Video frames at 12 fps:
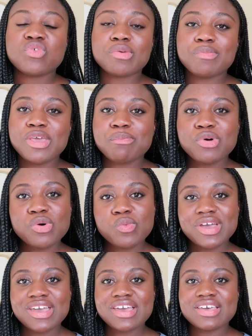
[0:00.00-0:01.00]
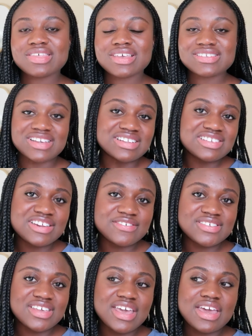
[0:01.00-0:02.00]
For people with sensitive
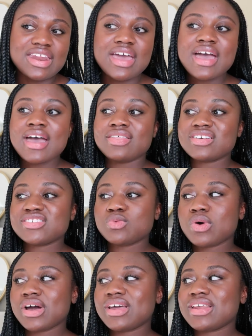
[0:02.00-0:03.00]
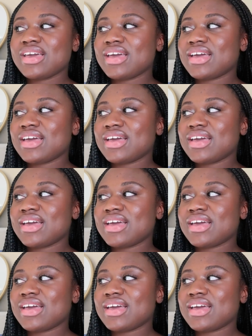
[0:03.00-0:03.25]
skin, this one